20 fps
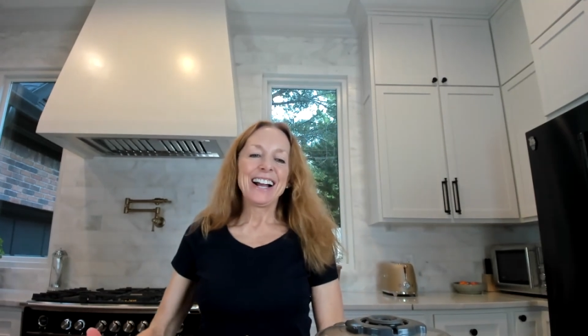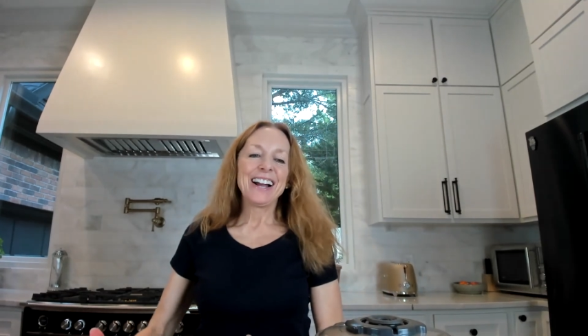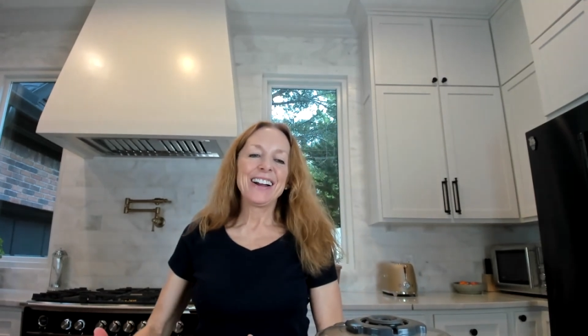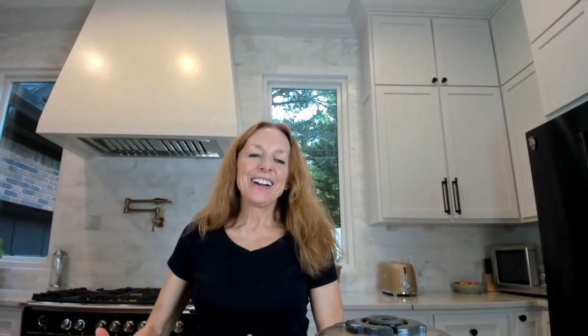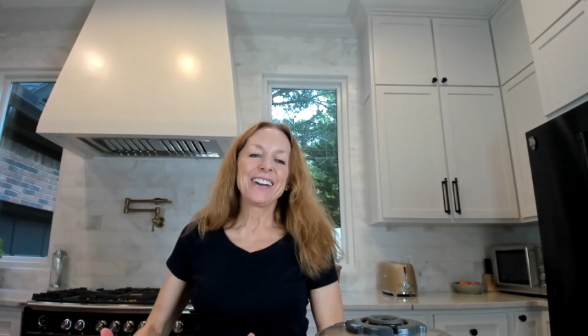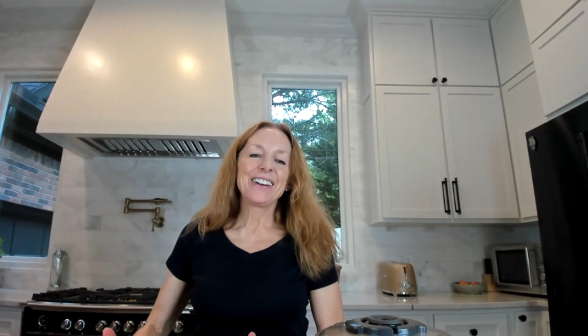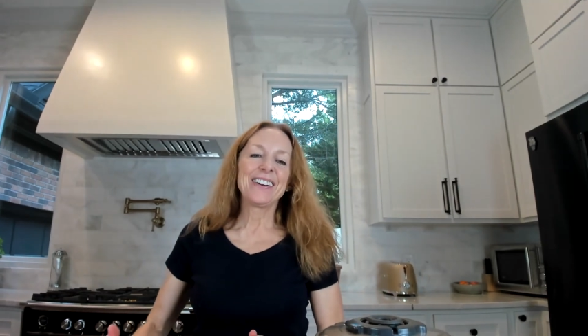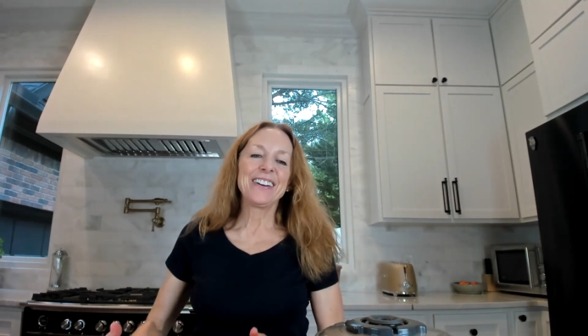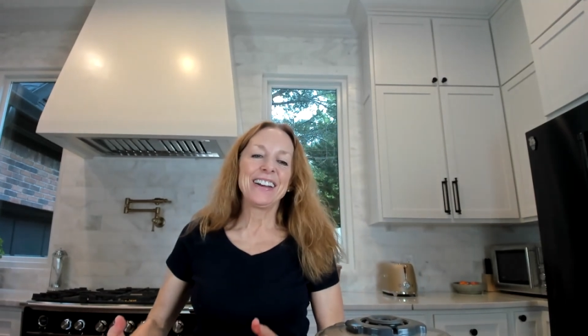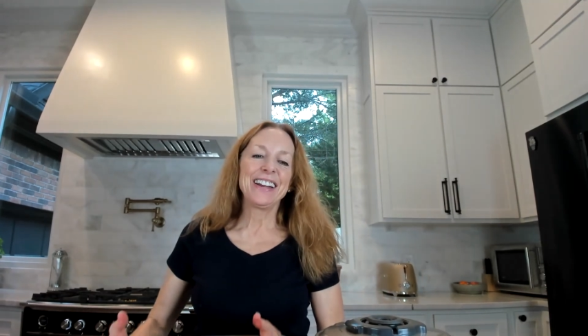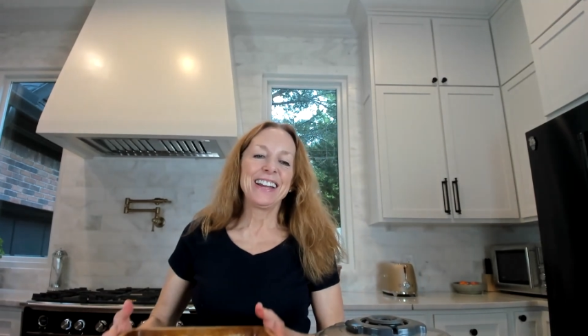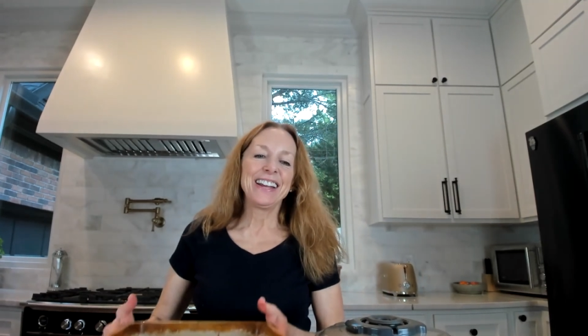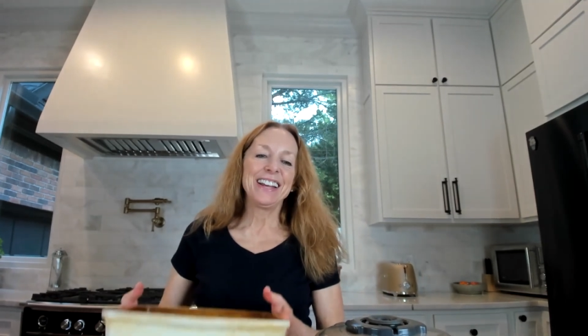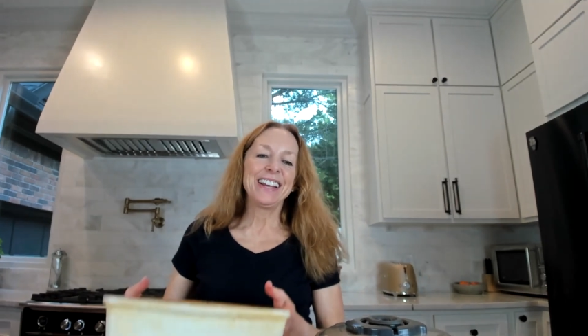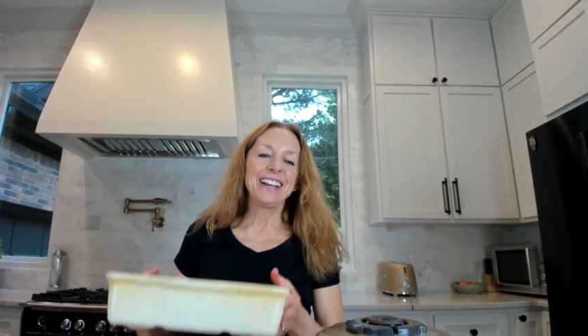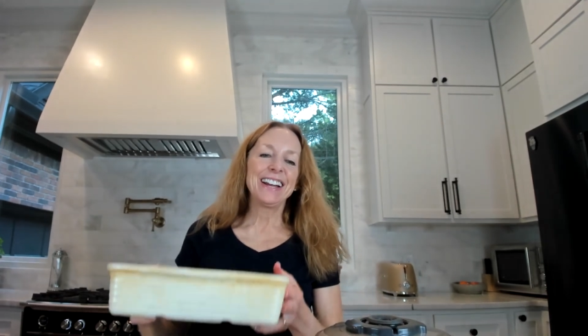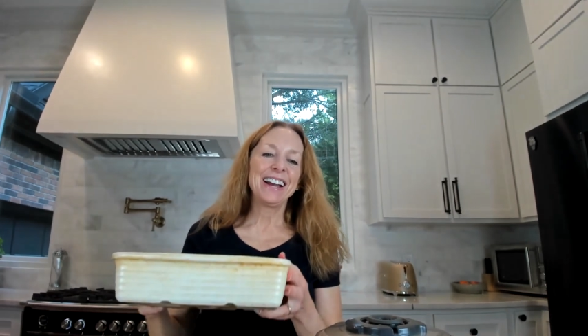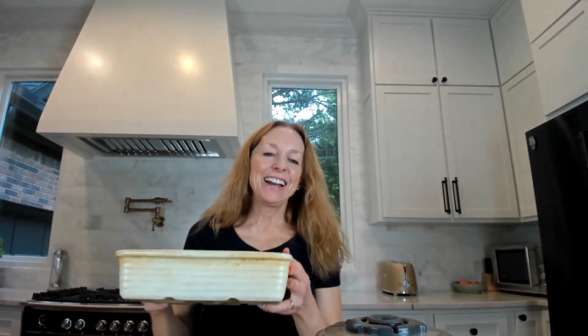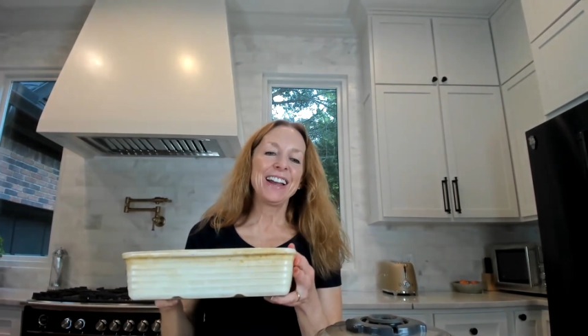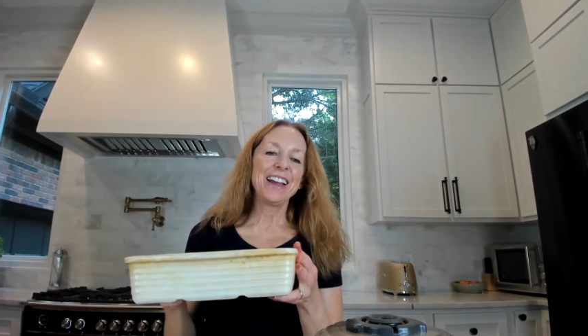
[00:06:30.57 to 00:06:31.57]

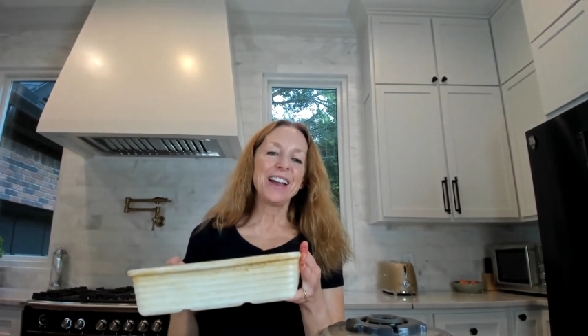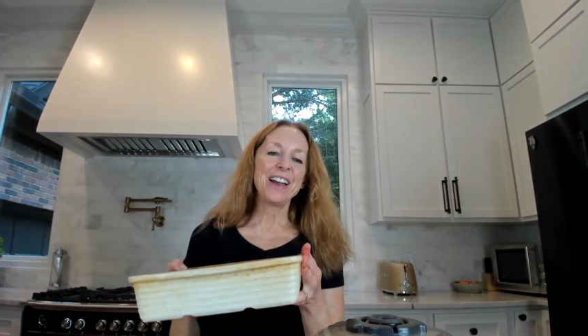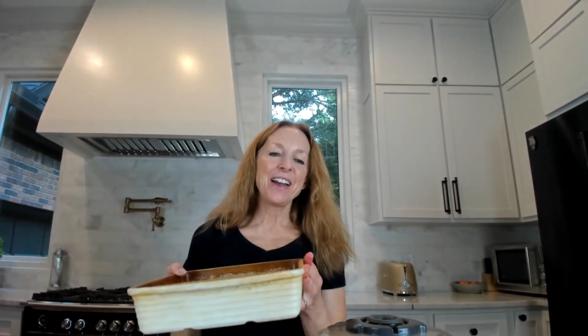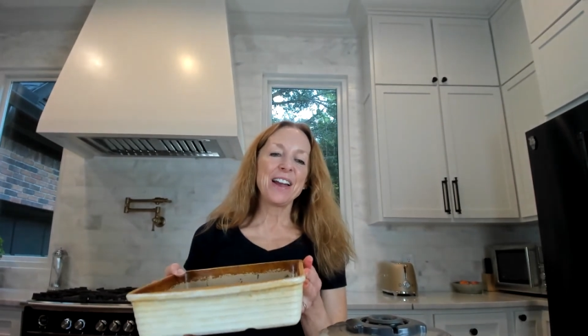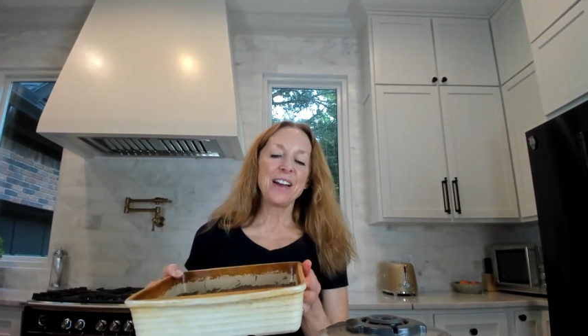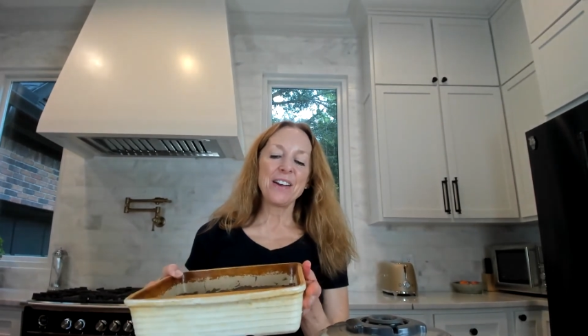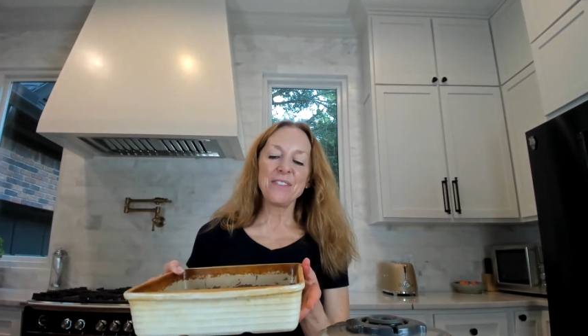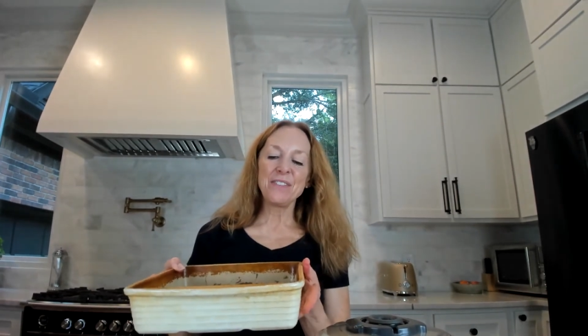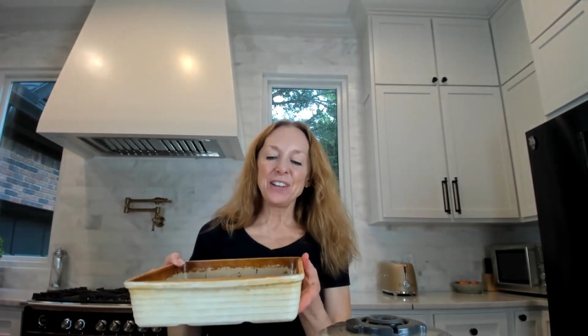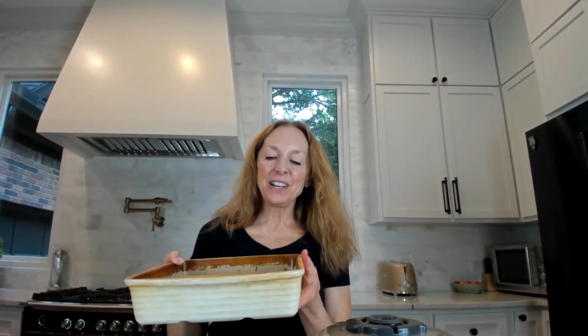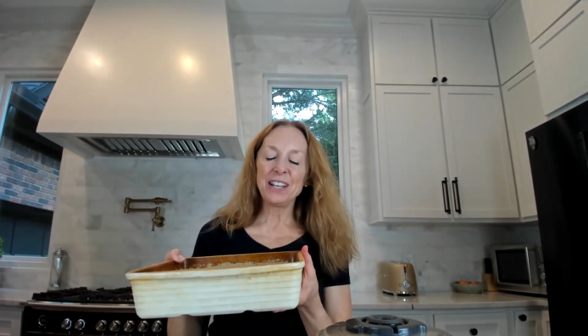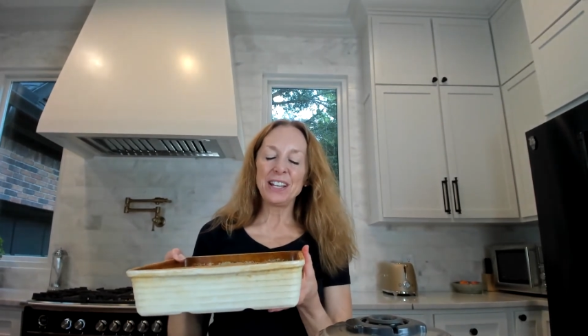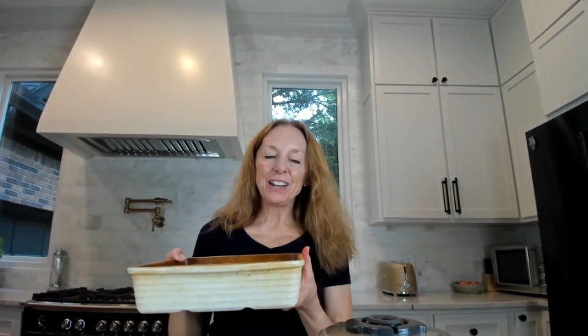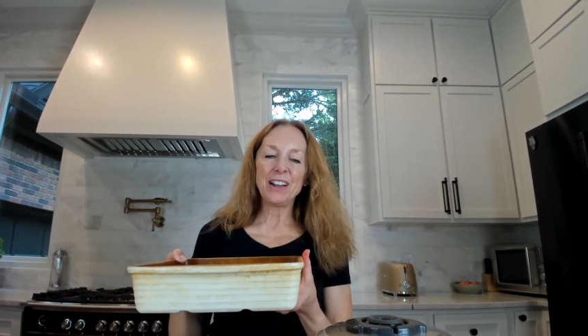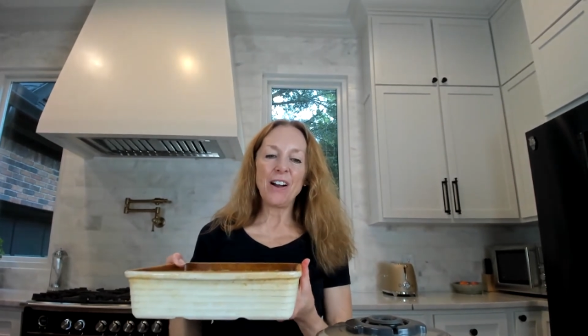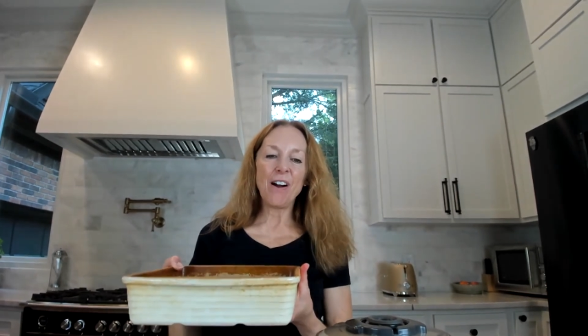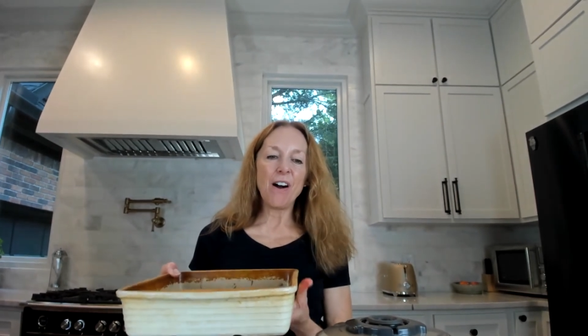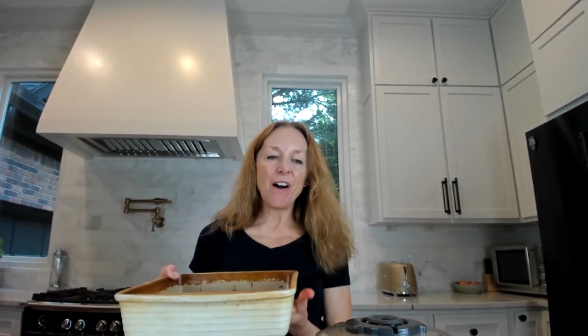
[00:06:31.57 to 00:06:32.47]
Okay, I have it